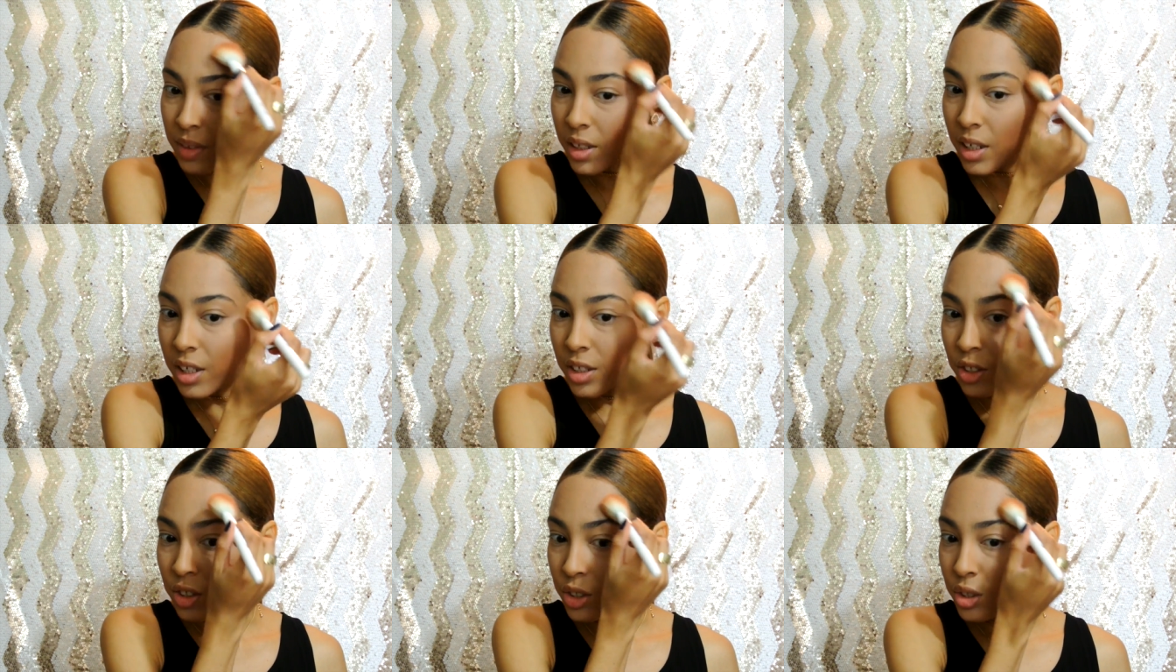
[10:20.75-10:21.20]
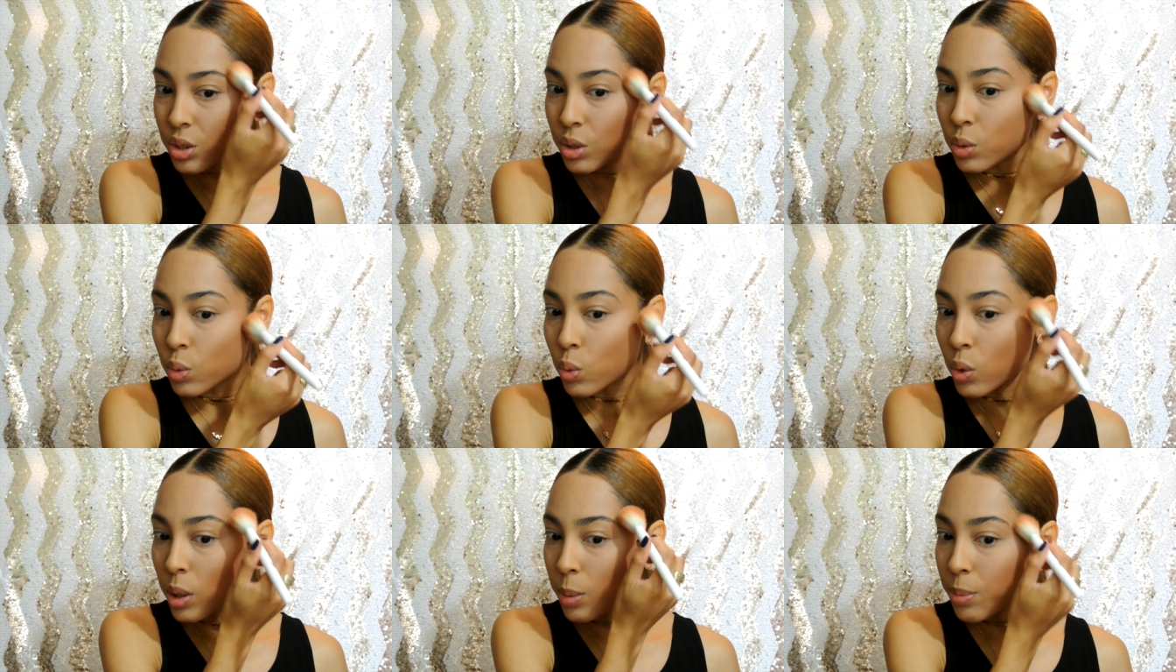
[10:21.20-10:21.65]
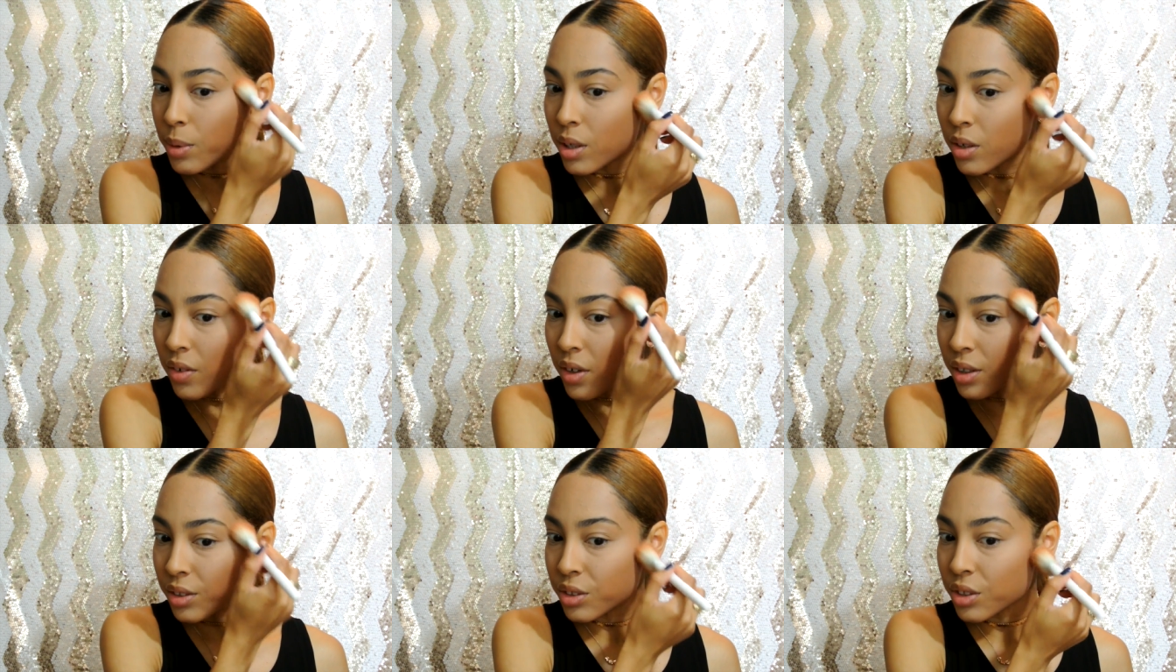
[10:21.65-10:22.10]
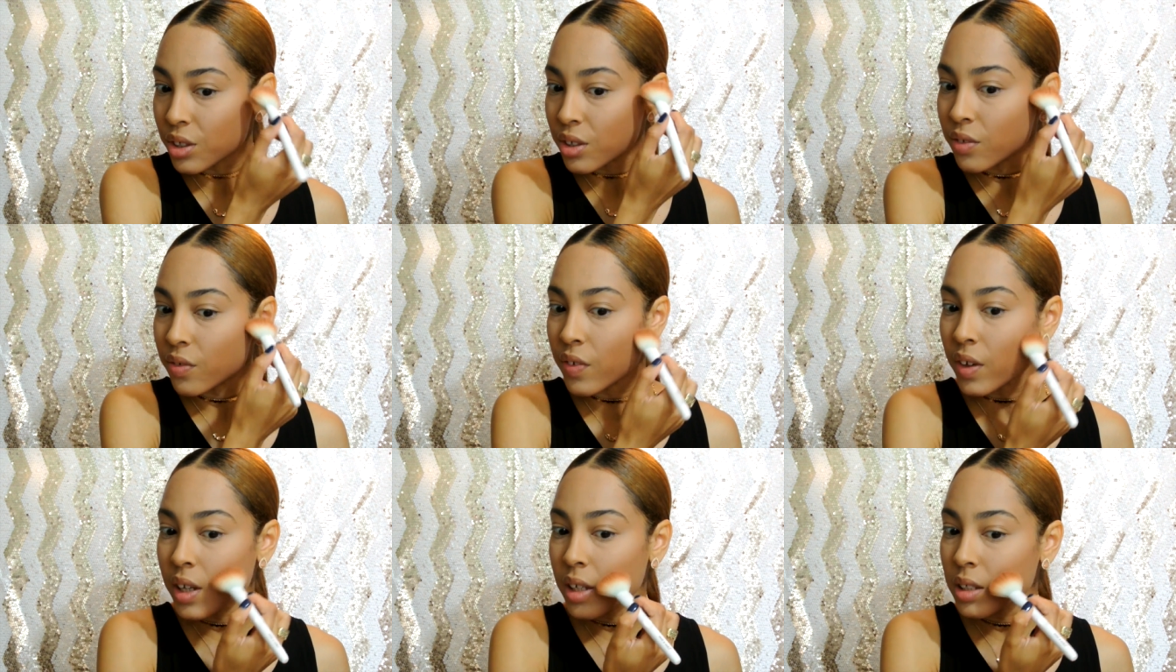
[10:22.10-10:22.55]
and just sweep it around your
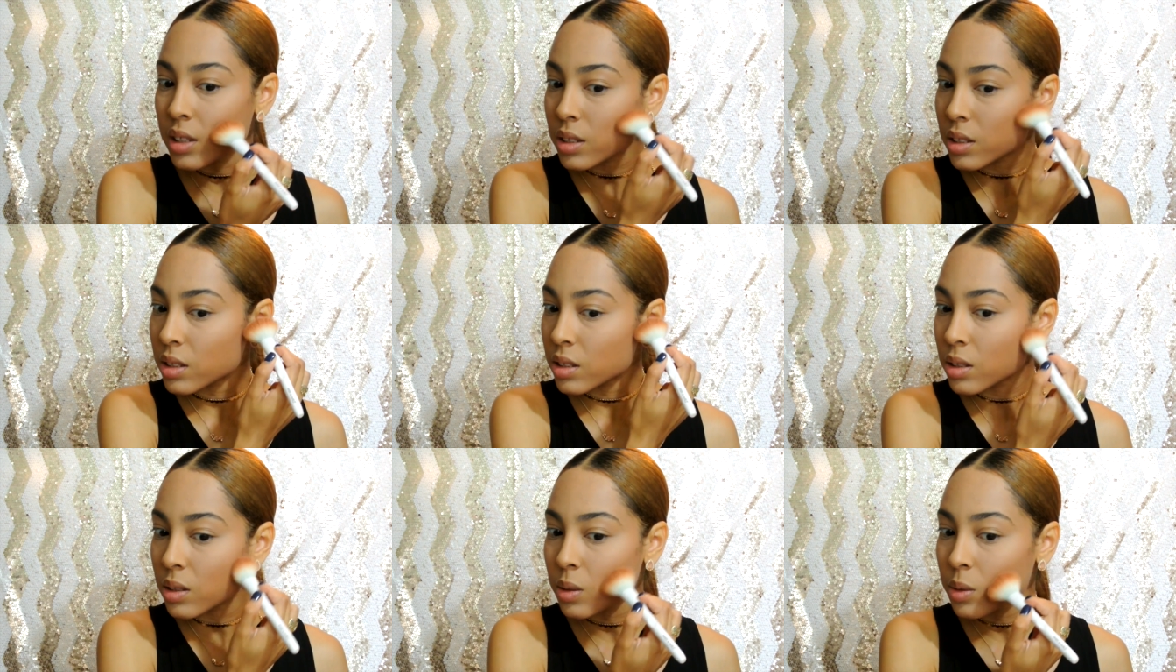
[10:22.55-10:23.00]
face.